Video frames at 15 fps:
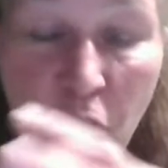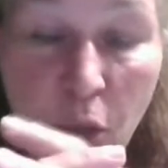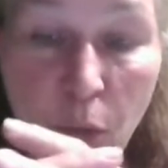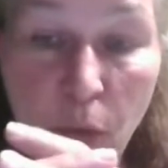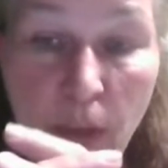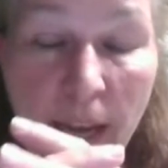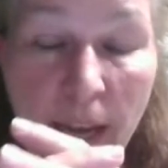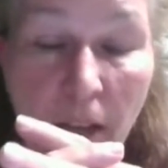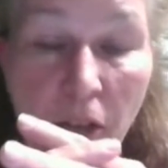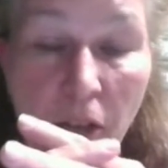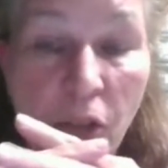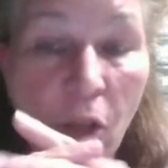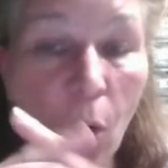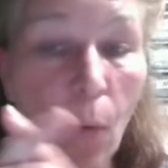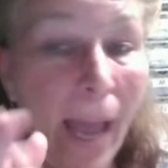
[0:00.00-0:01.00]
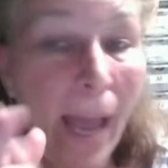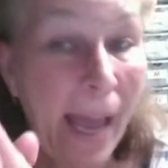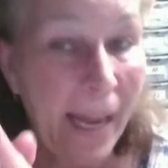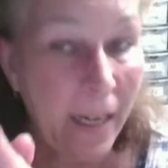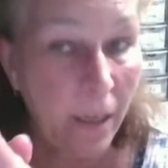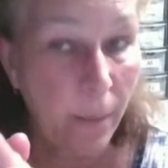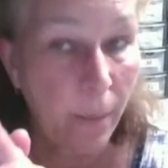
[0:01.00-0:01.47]
you there. So,
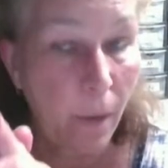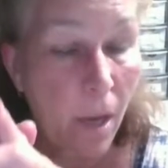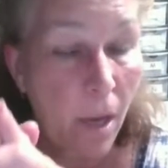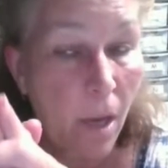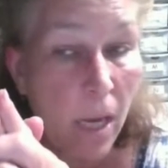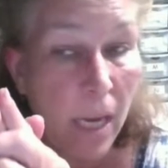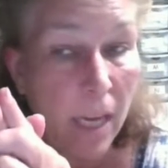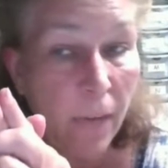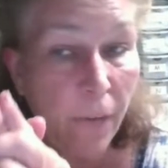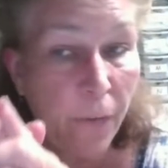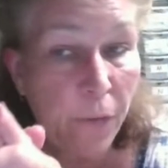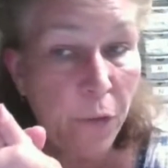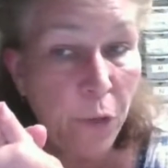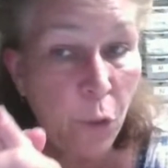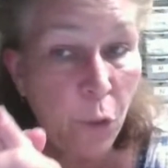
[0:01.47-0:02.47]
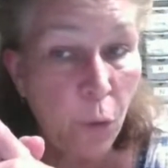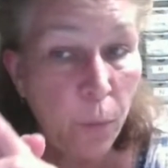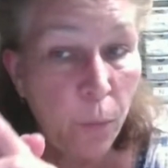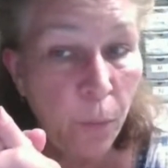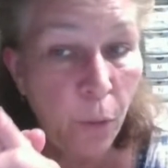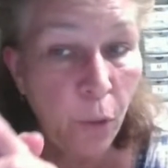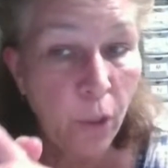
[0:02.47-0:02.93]
Adam, if you
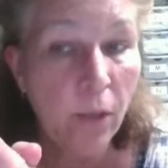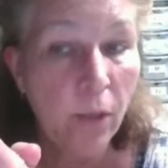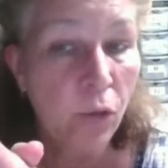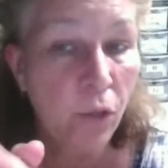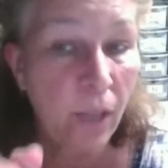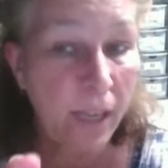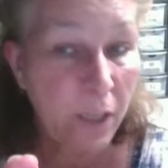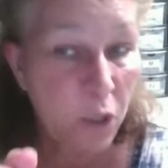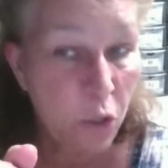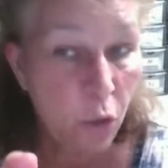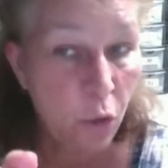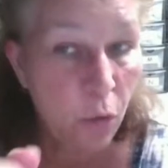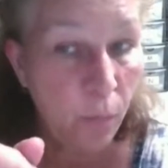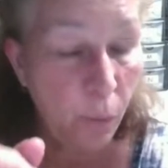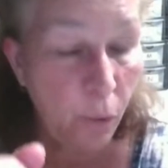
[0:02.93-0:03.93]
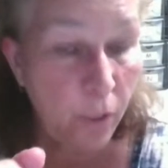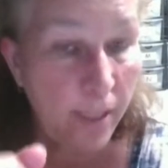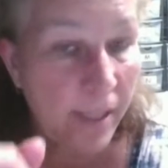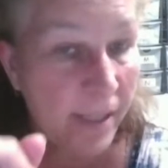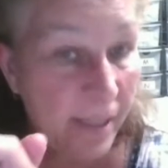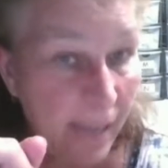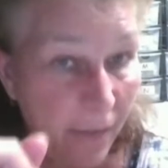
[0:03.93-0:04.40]
put, or like June put
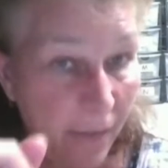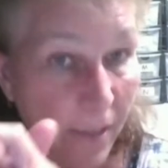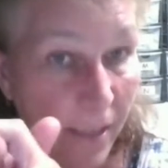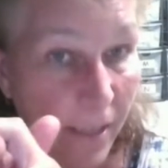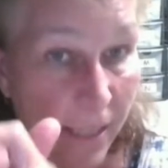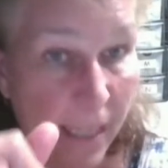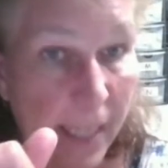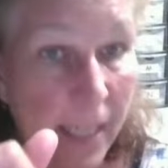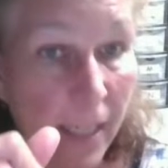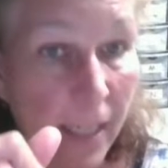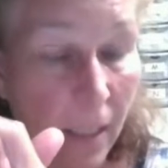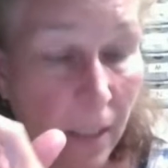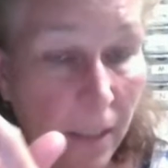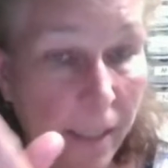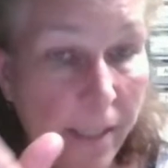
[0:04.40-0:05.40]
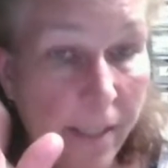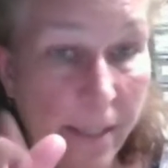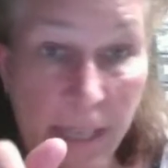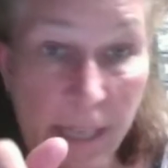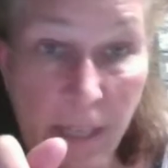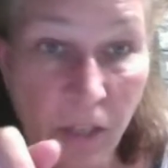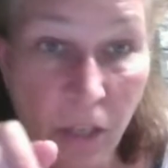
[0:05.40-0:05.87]
17
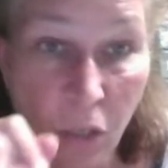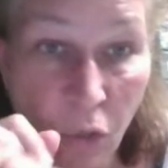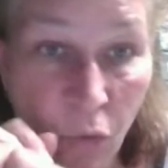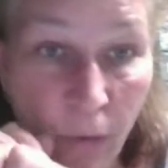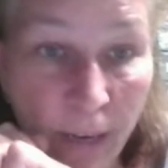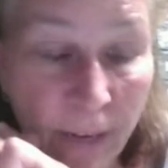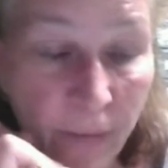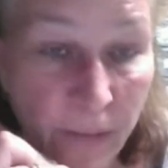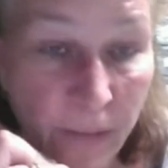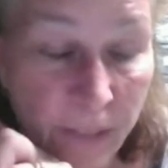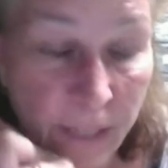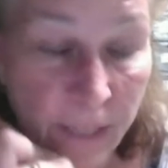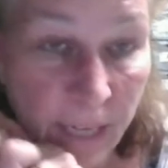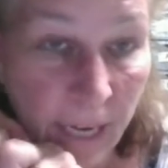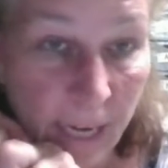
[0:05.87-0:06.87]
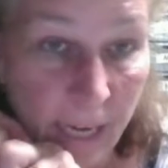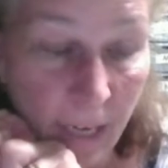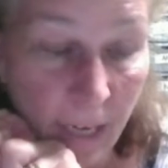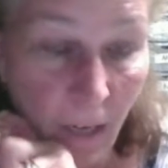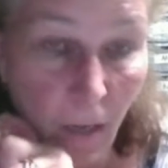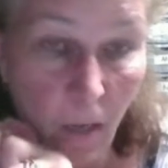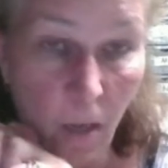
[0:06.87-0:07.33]
listings in drafts today,
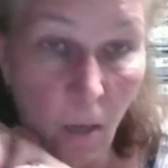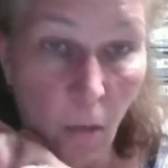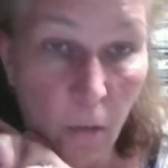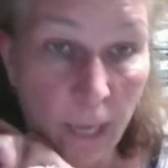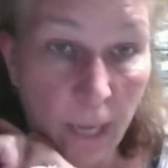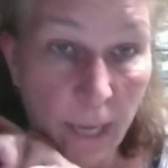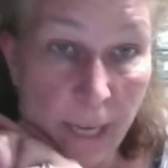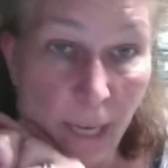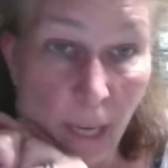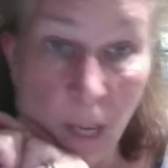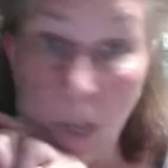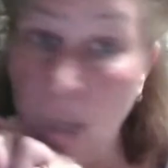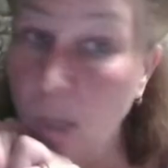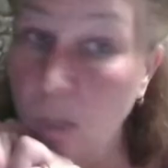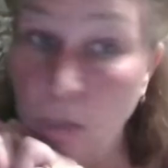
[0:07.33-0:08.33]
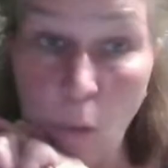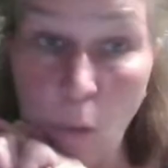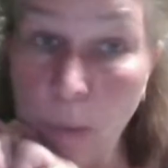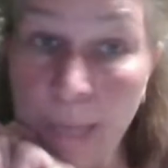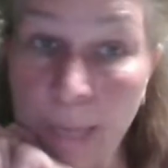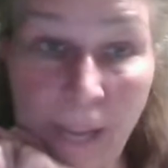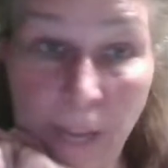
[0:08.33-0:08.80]
okay?
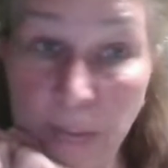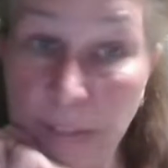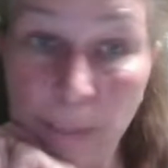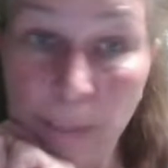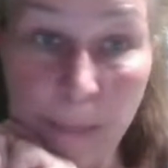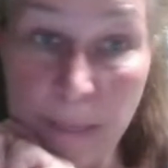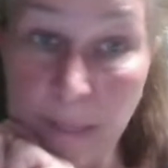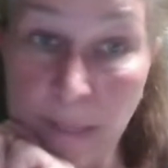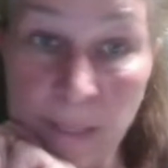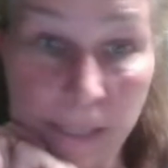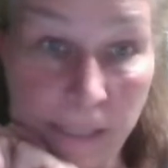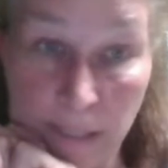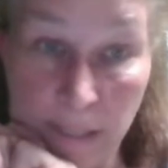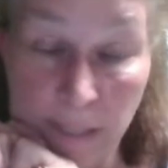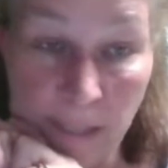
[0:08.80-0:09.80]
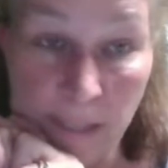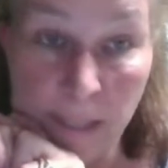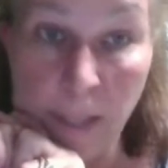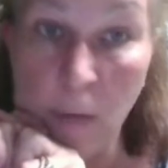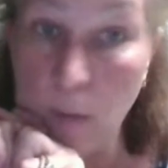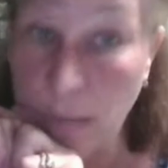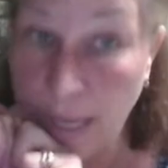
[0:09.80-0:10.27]
Don't count them as listed.
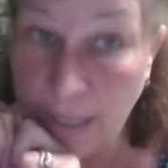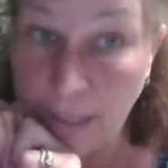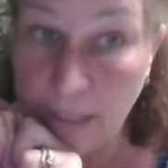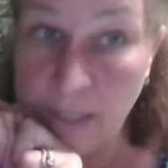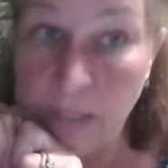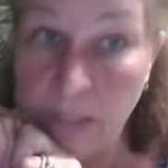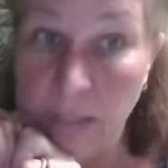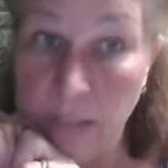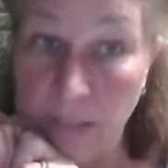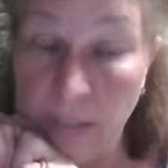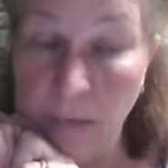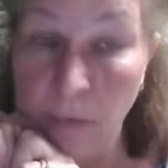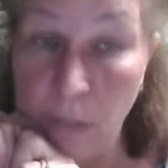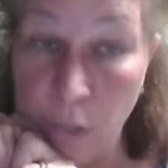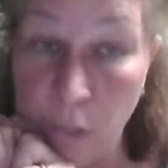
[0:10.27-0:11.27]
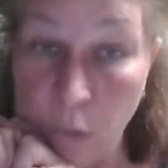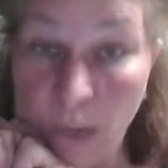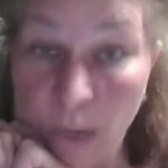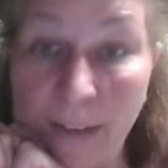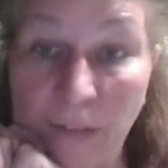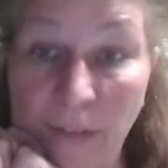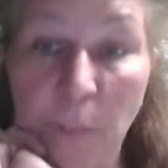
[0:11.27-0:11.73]
They're not listed, they're in
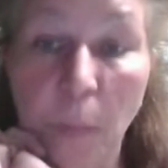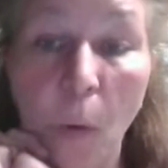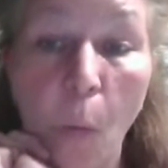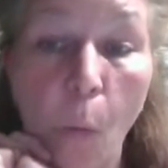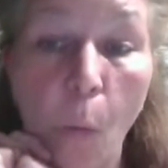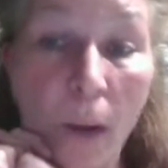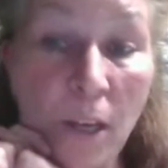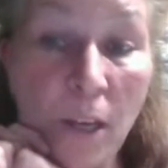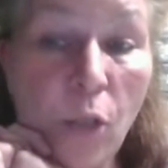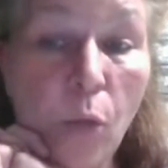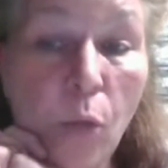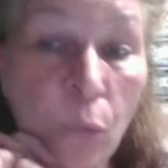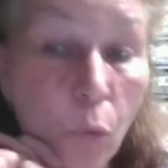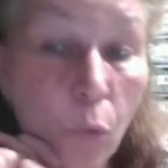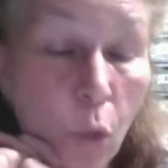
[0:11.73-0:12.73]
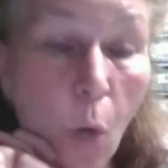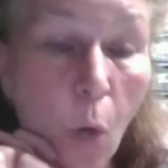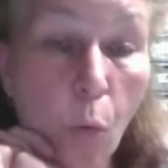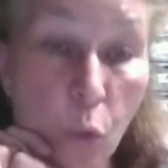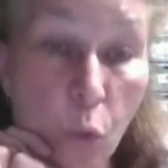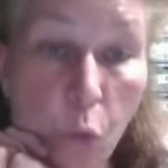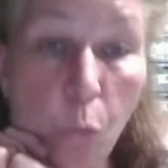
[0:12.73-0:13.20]
drafts. But when you
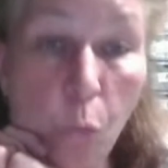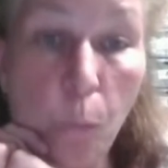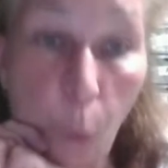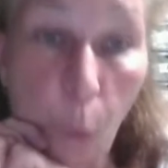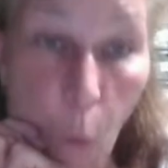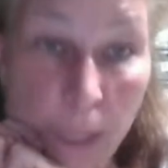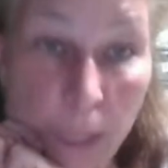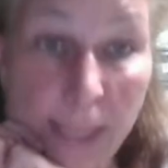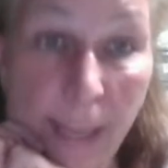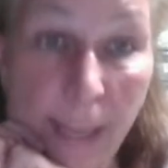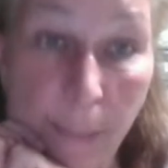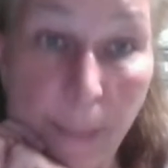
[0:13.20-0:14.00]
go to put them